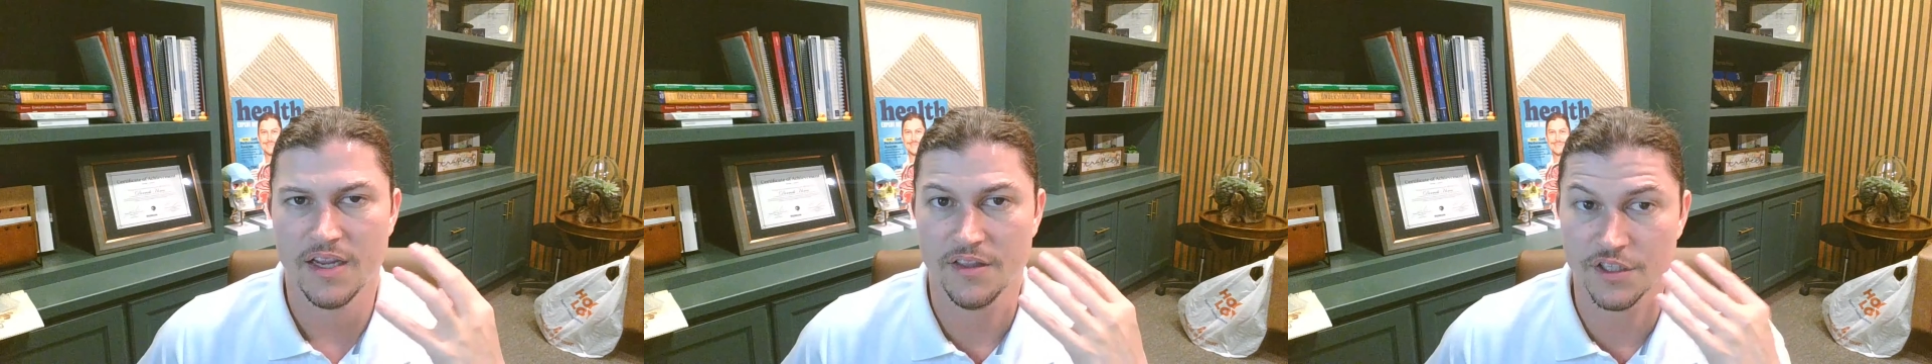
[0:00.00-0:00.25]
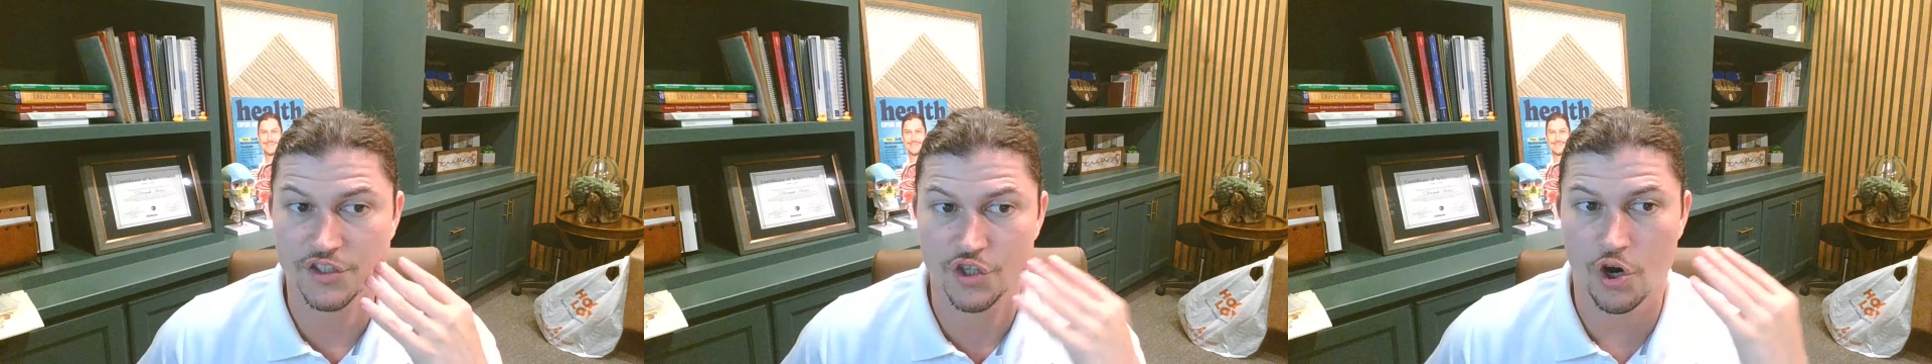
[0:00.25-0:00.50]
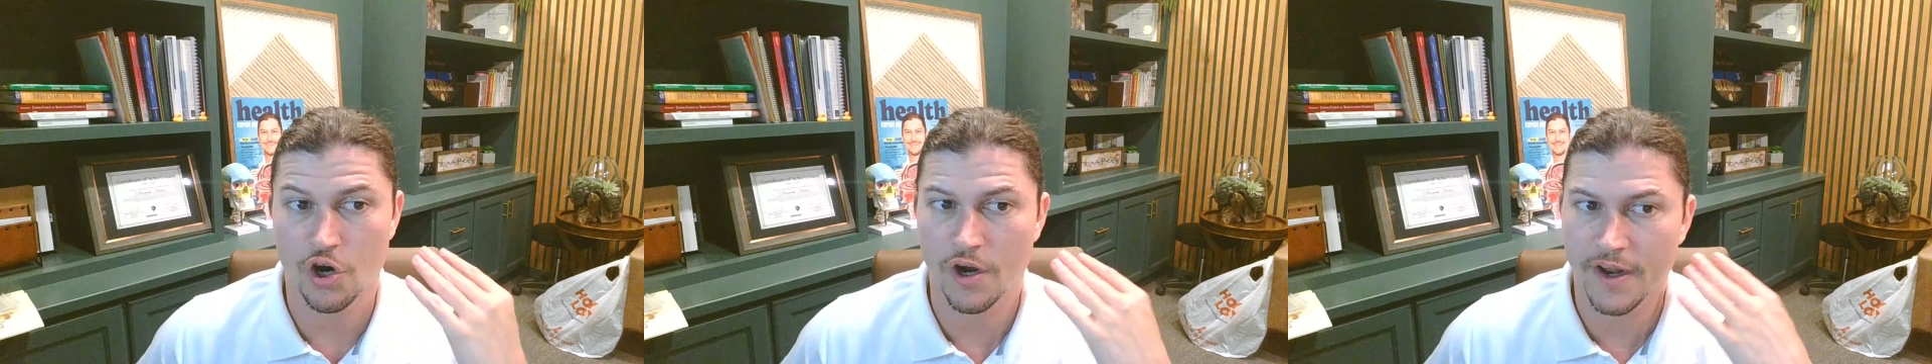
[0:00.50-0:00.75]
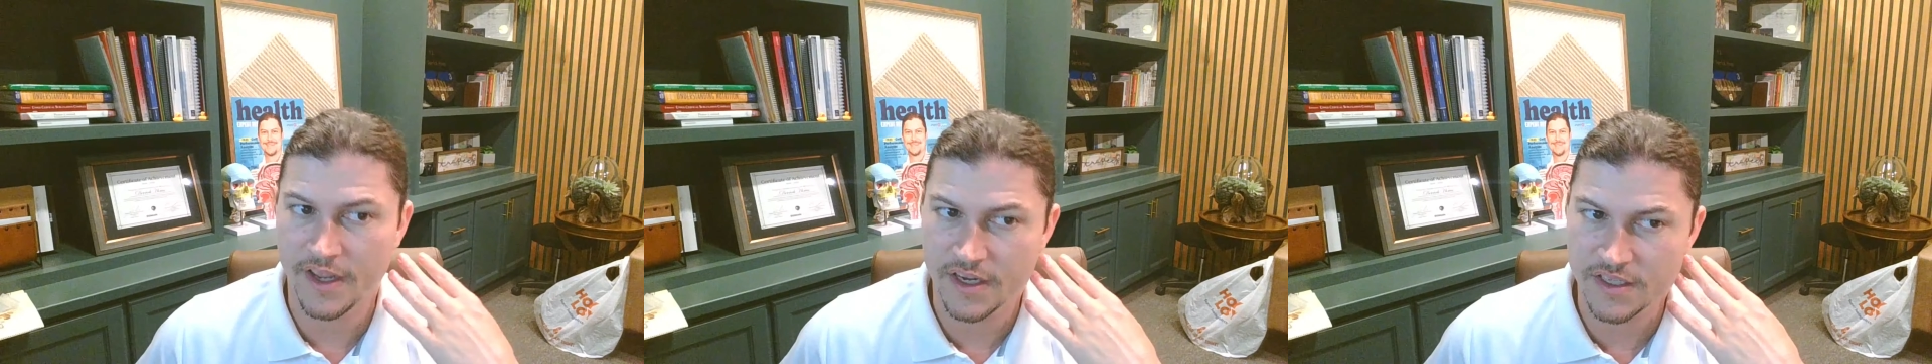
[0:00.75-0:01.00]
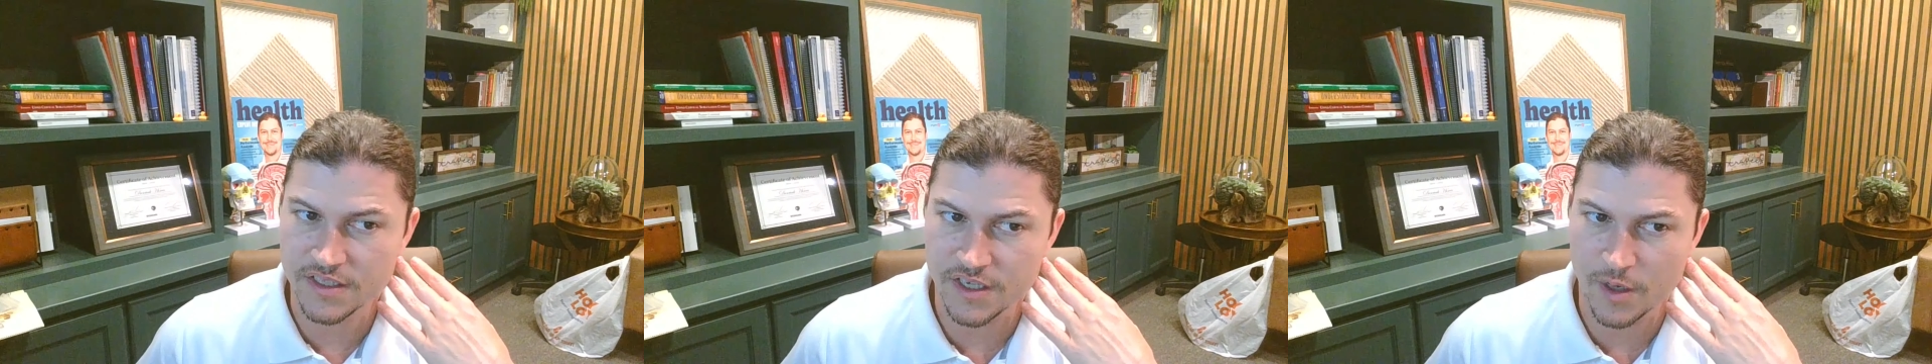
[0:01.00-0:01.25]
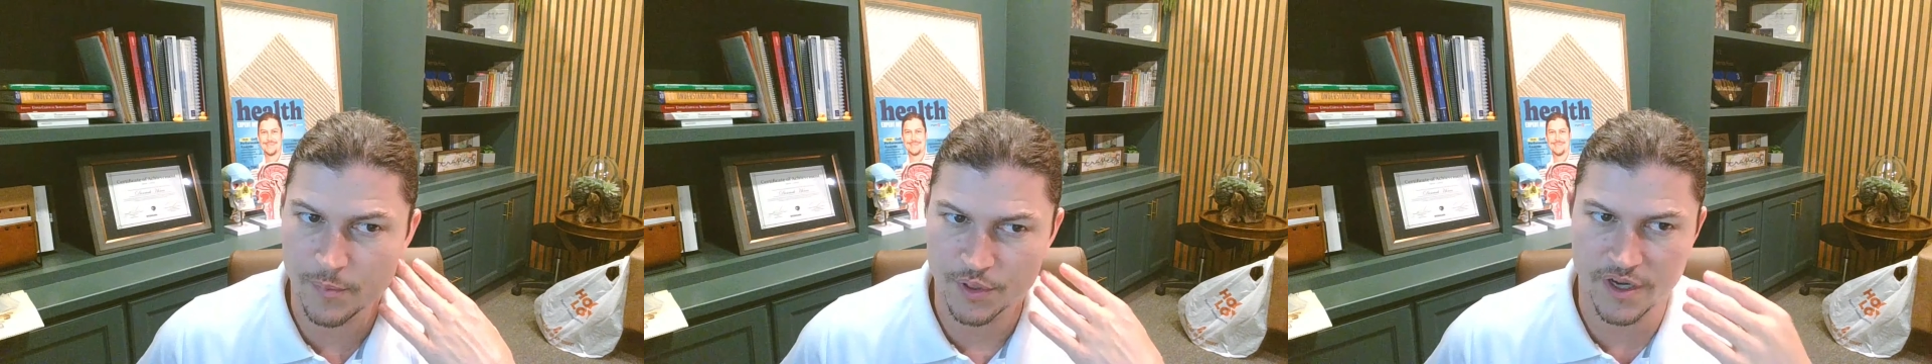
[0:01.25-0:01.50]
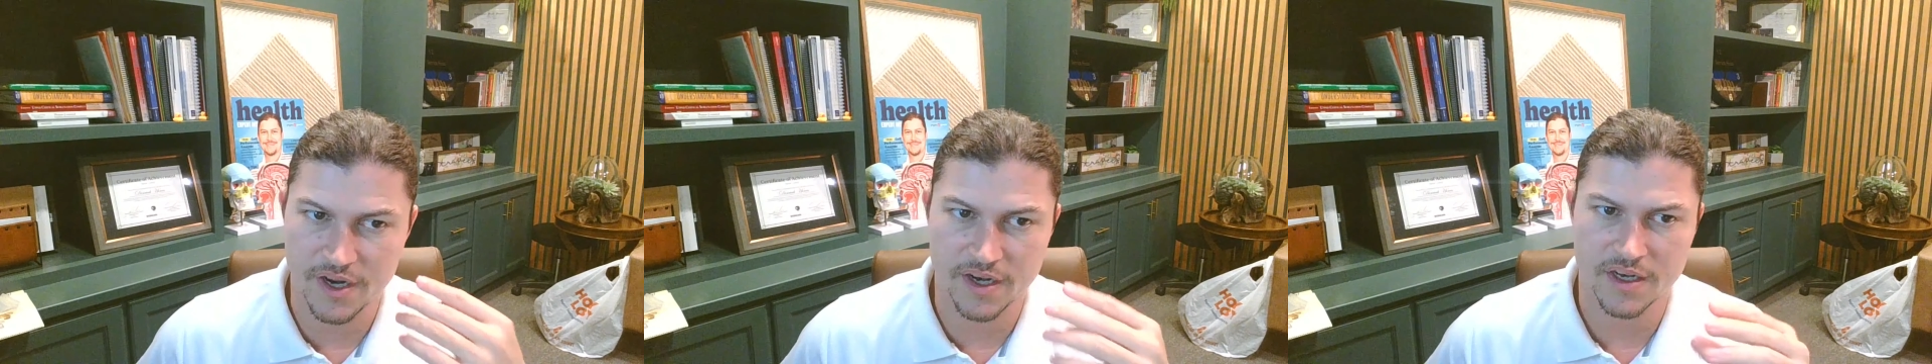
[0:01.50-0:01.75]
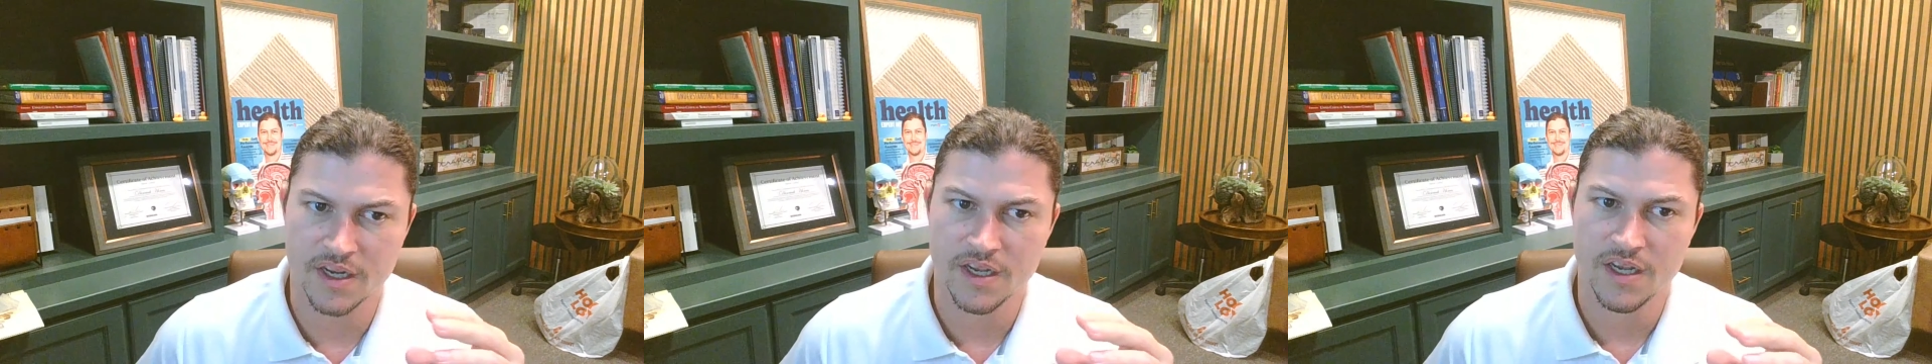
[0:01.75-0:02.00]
in the jaw and in the upper neck.